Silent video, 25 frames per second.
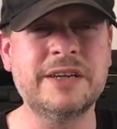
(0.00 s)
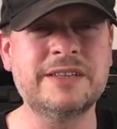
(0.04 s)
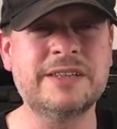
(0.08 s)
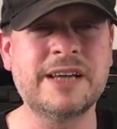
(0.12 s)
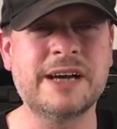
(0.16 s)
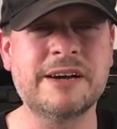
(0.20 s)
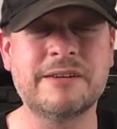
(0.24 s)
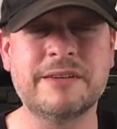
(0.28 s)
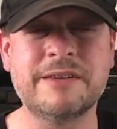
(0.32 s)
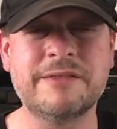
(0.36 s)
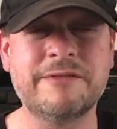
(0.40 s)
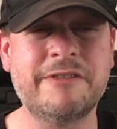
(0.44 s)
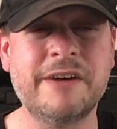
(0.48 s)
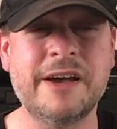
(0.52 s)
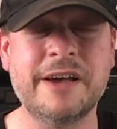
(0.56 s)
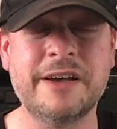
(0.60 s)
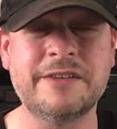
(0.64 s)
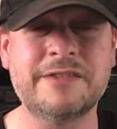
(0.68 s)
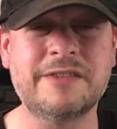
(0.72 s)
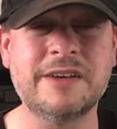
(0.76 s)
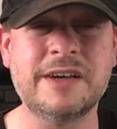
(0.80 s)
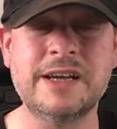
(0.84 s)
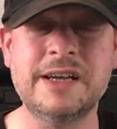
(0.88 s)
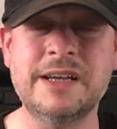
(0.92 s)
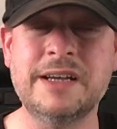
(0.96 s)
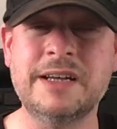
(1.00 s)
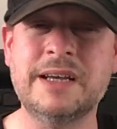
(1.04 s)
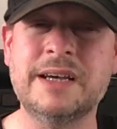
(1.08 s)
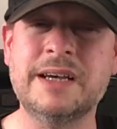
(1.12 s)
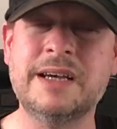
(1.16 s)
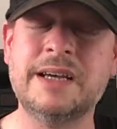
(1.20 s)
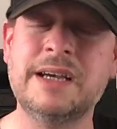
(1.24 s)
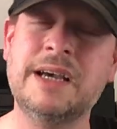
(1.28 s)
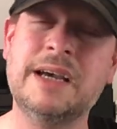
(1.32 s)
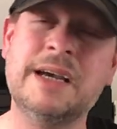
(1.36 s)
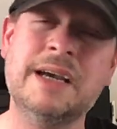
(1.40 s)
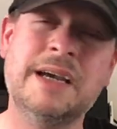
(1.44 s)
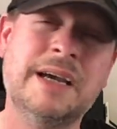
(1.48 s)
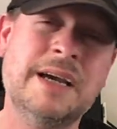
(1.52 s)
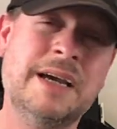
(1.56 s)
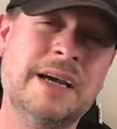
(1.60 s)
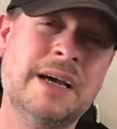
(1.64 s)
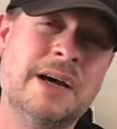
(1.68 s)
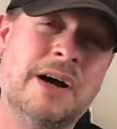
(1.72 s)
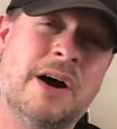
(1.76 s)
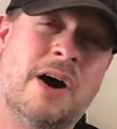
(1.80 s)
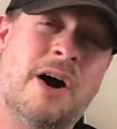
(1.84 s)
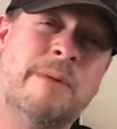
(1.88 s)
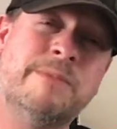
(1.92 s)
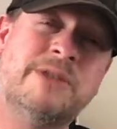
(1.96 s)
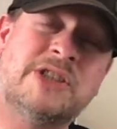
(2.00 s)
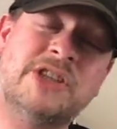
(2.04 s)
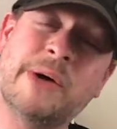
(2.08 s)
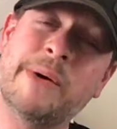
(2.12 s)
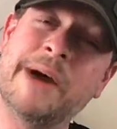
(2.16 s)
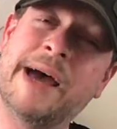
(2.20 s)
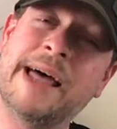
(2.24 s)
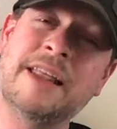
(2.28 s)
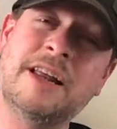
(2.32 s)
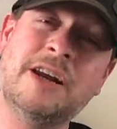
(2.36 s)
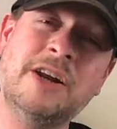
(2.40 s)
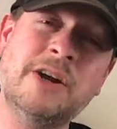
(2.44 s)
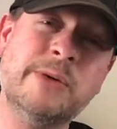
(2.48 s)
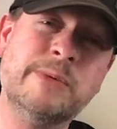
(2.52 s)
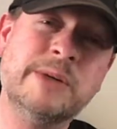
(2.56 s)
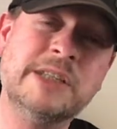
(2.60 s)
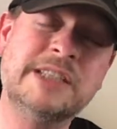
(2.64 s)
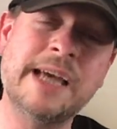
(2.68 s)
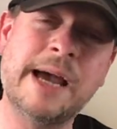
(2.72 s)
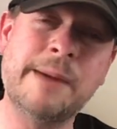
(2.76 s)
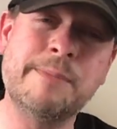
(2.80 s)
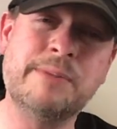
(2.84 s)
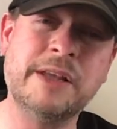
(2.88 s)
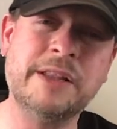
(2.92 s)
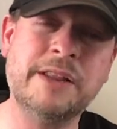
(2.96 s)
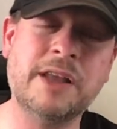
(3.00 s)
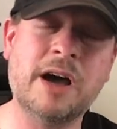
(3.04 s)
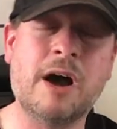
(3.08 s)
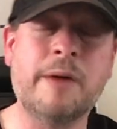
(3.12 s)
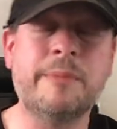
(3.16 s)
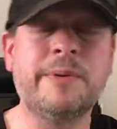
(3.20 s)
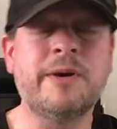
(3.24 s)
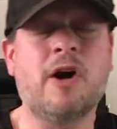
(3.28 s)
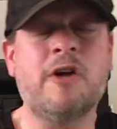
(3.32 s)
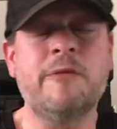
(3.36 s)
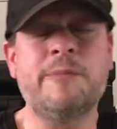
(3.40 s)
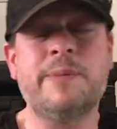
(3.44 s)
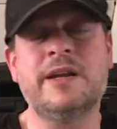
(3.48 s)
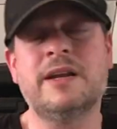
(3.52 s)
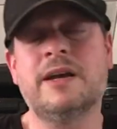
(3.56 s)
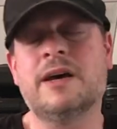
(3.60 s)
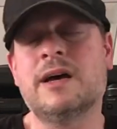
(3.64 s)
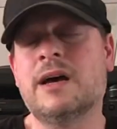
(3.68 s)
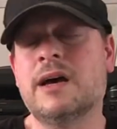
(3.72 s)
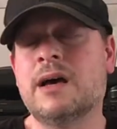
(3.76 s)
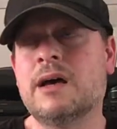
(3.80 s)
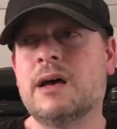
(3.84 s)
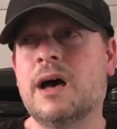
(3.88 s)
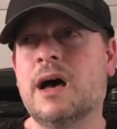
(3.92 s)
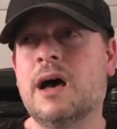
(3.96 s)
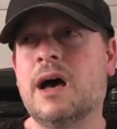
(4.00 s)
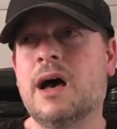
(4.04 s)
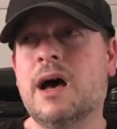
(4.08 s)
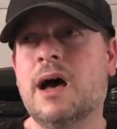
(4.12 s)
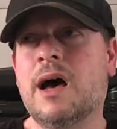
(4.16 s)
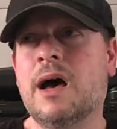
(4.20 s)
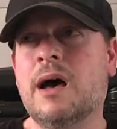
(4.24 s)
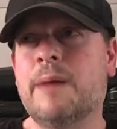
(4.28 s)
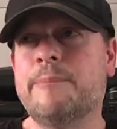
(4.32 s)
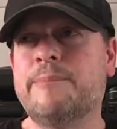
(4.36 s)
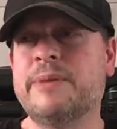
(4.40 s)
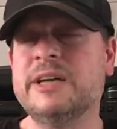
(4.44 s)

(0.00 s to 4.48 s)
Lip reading: Is that fair to say? And I'm so out of the loop with Zeppelin that I've been a